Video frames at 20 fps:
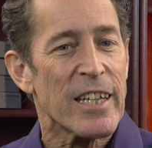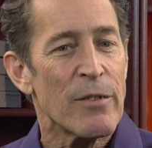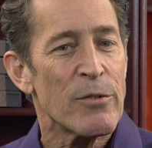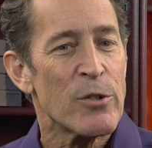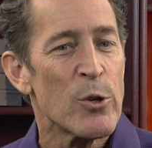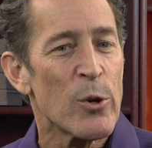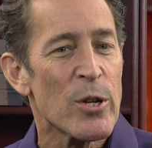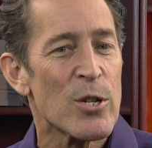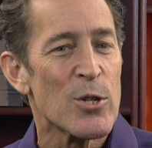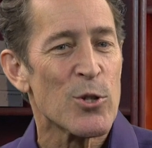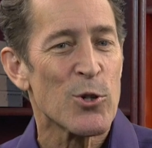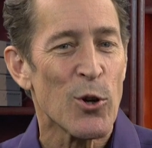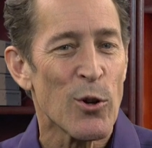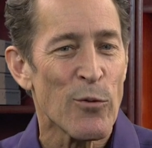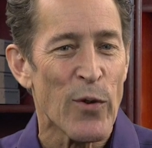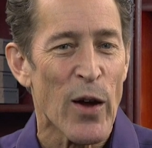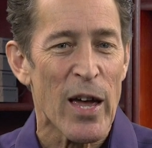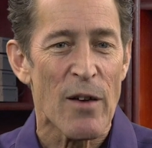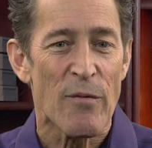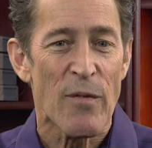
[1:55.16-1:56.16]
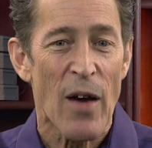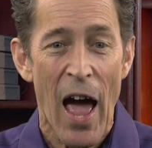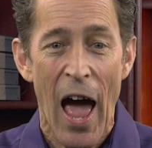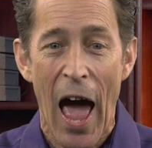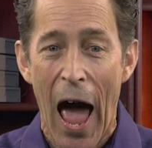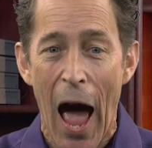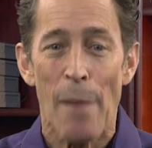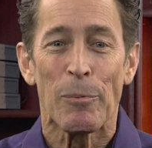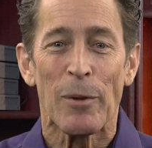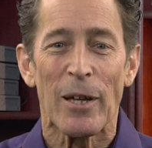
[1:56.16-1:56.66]
gives you a survey of
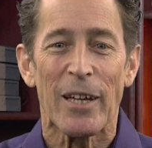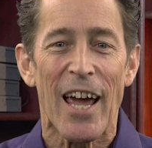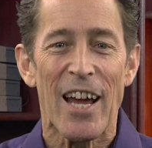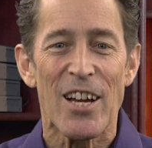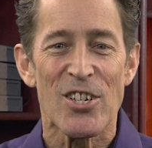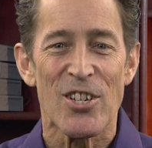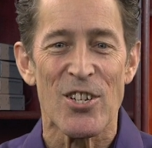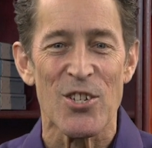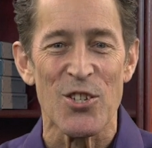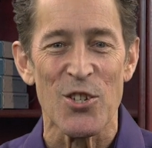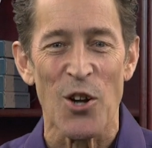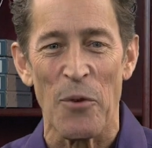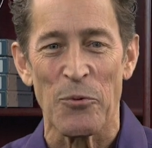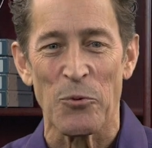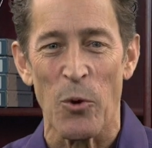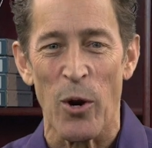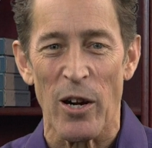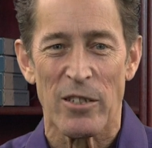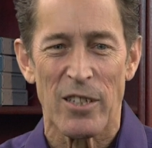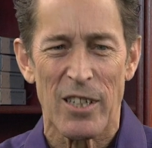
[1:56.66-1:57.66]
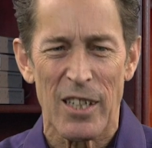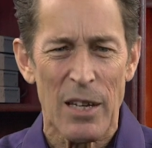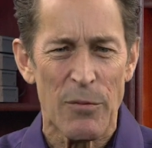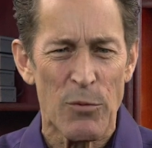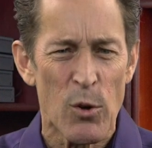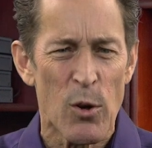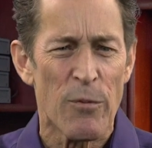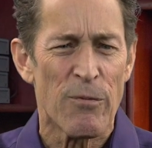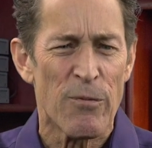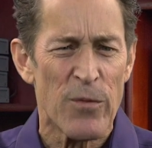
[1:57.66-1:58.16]
application software to give
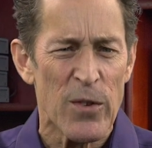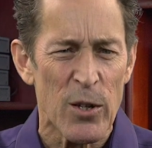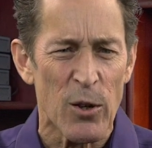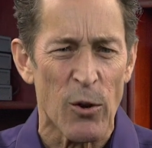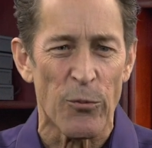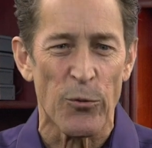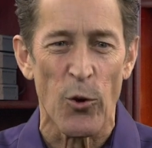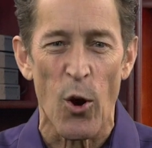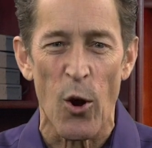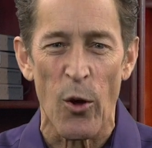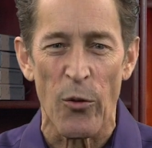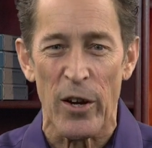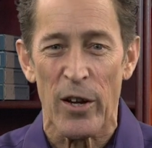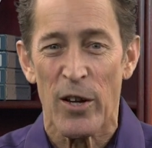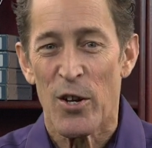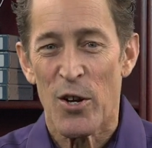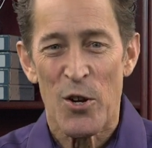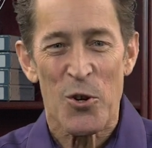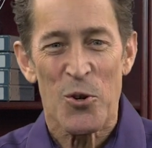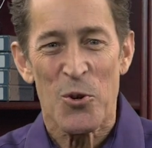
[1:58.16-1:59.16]
you a feel for all the